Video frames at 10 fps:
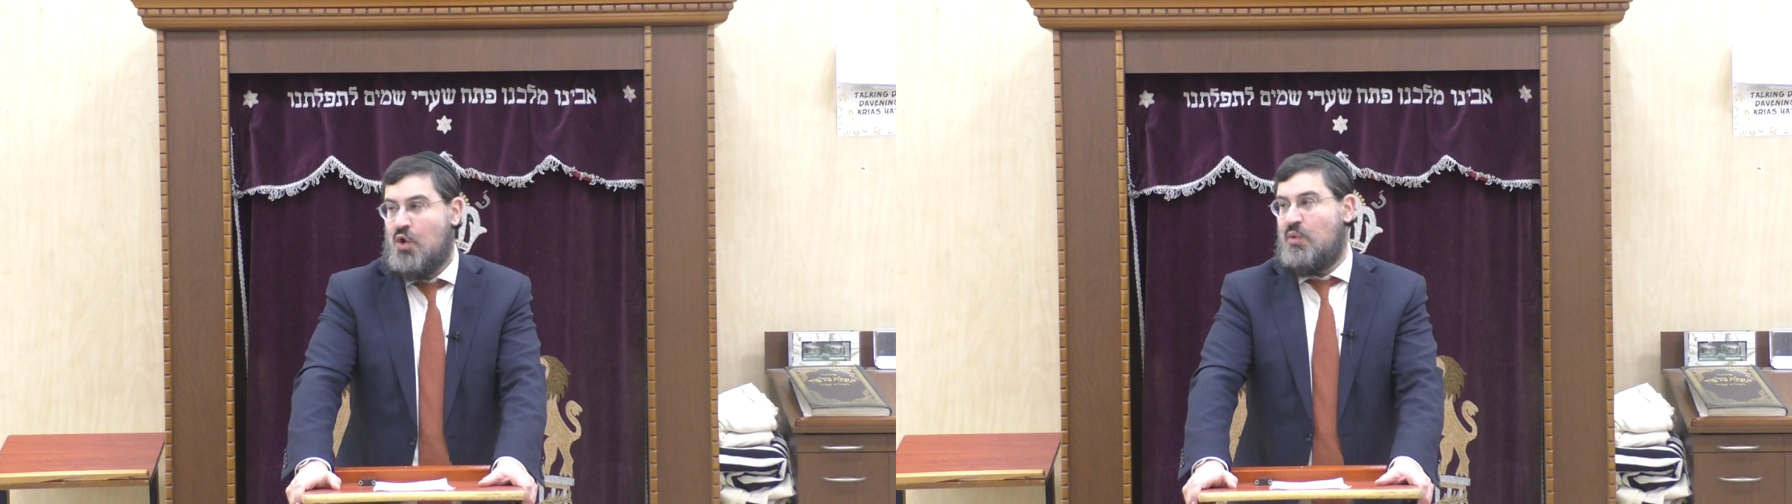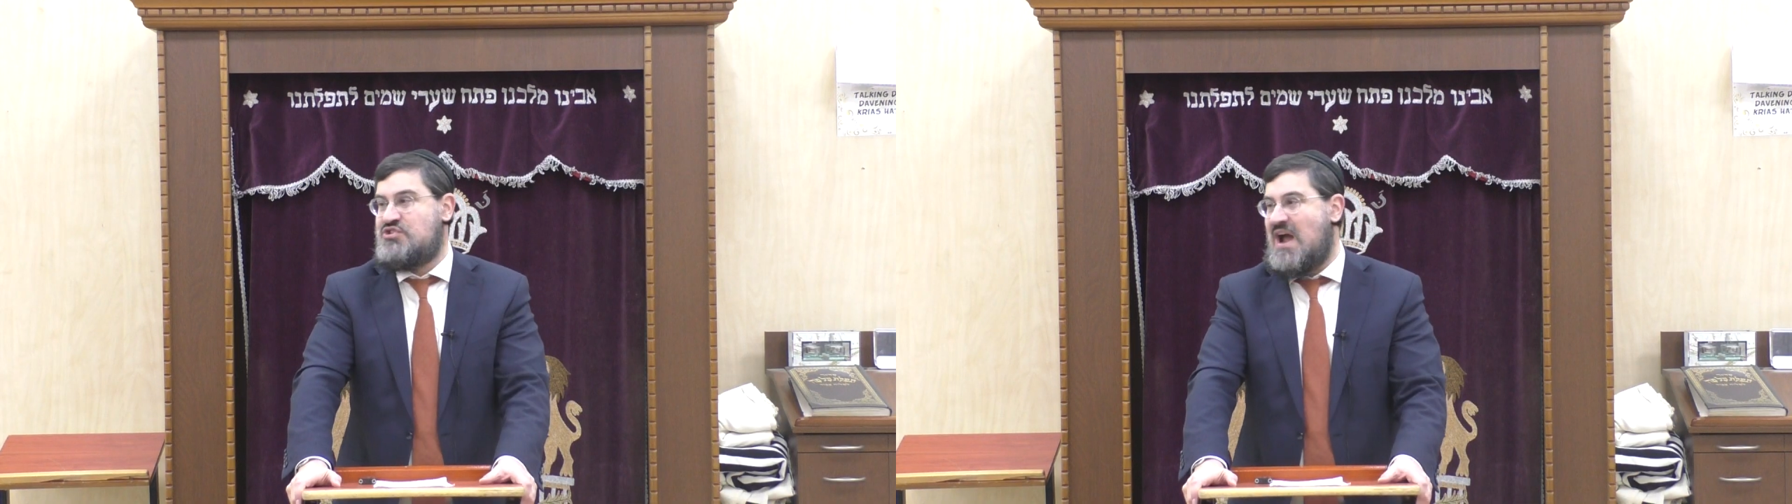
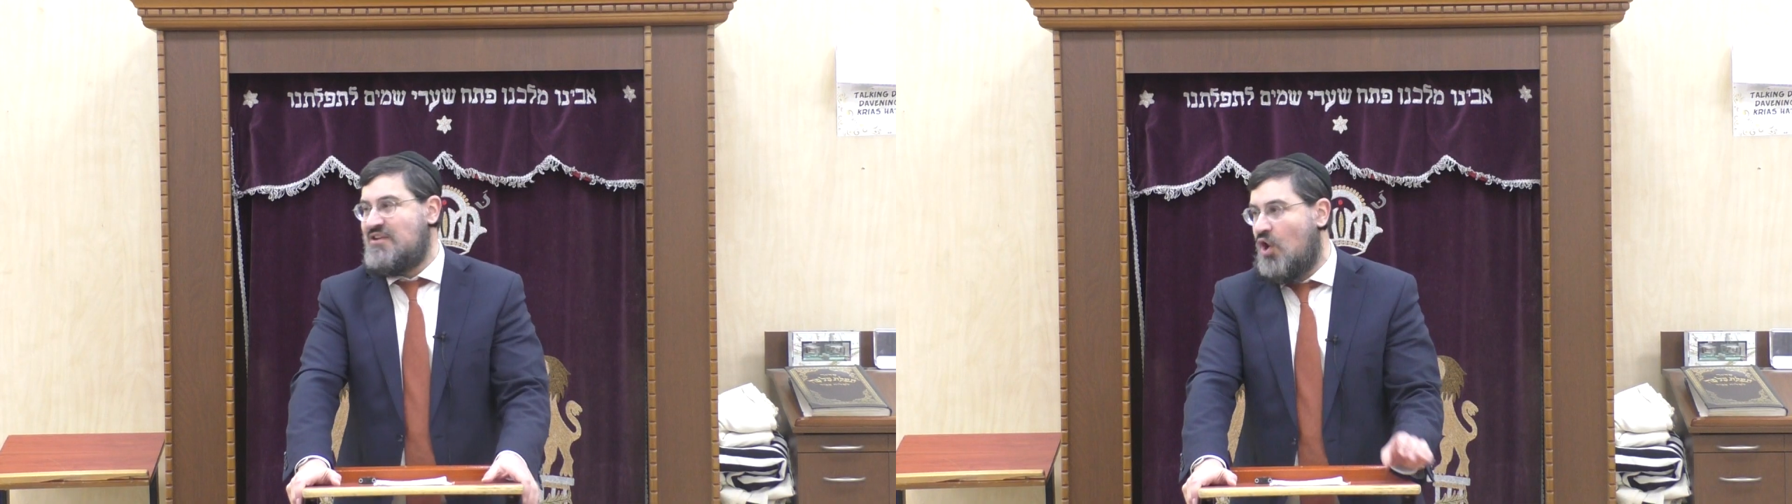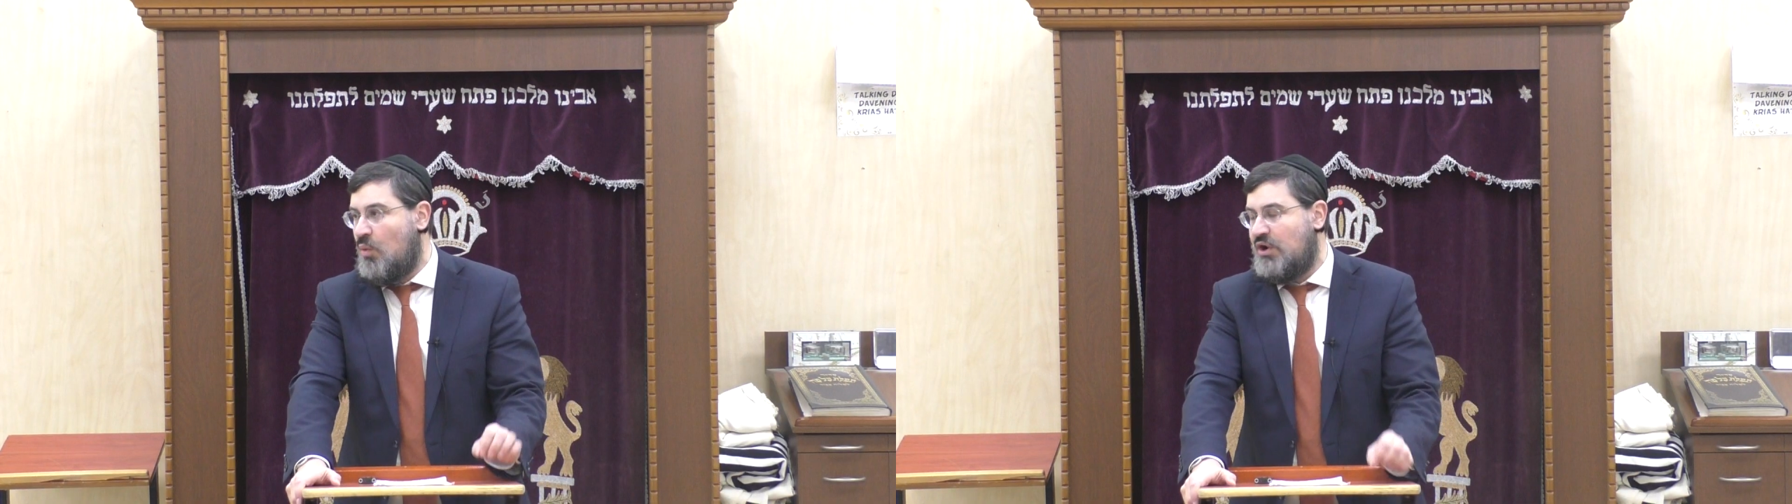which I
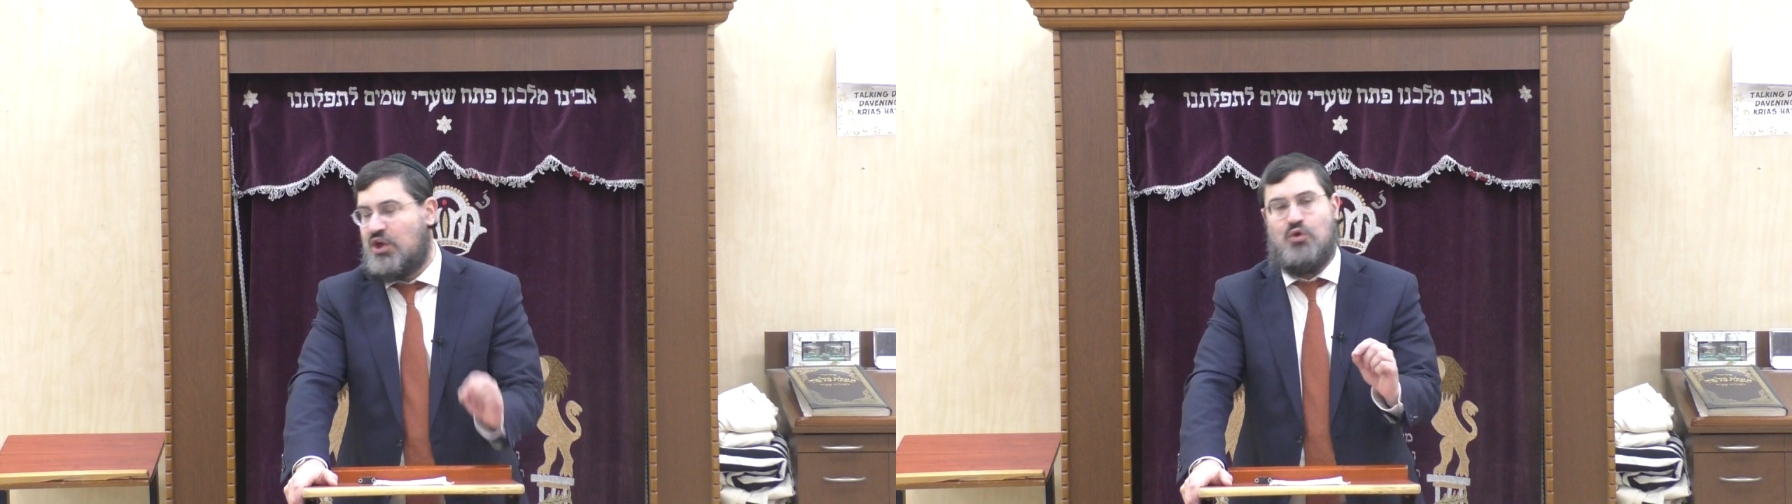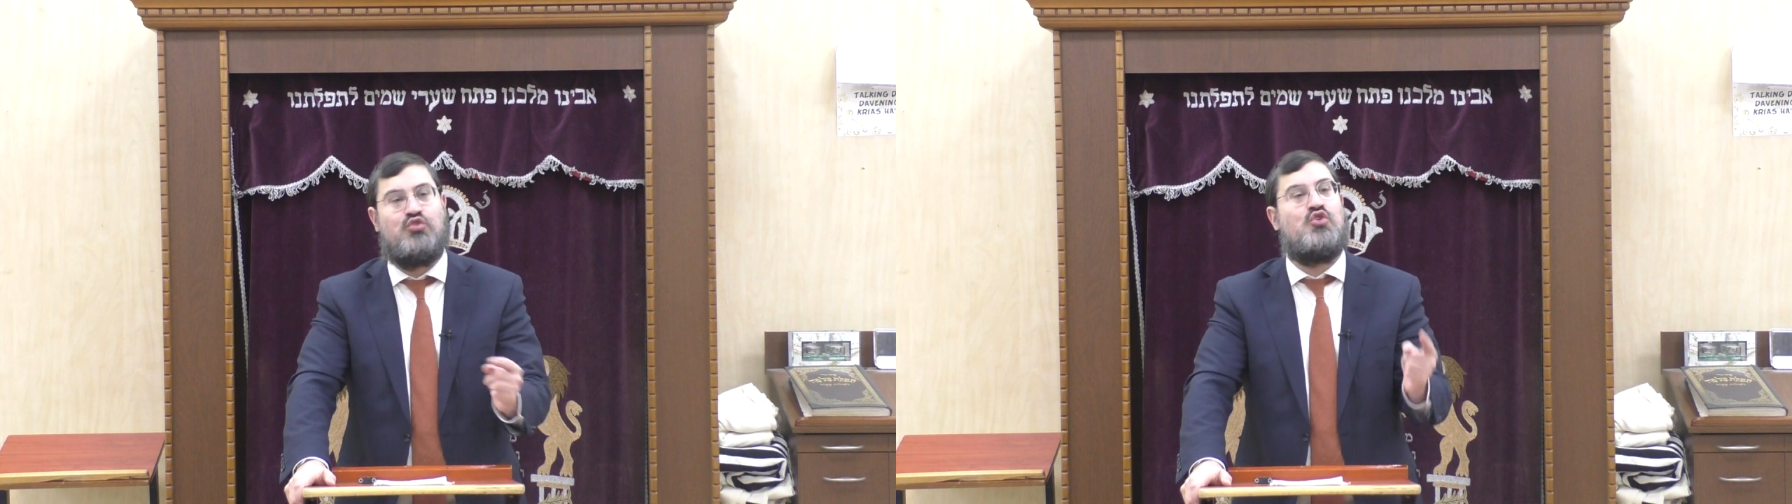don't want to
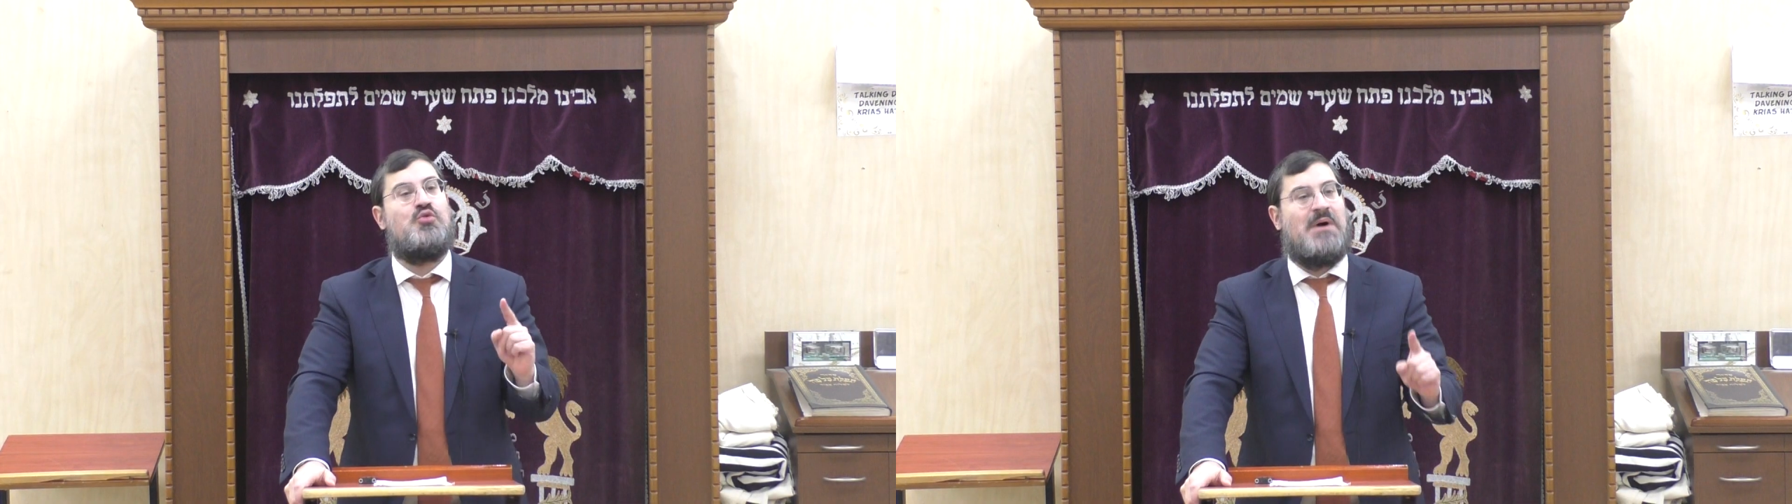go too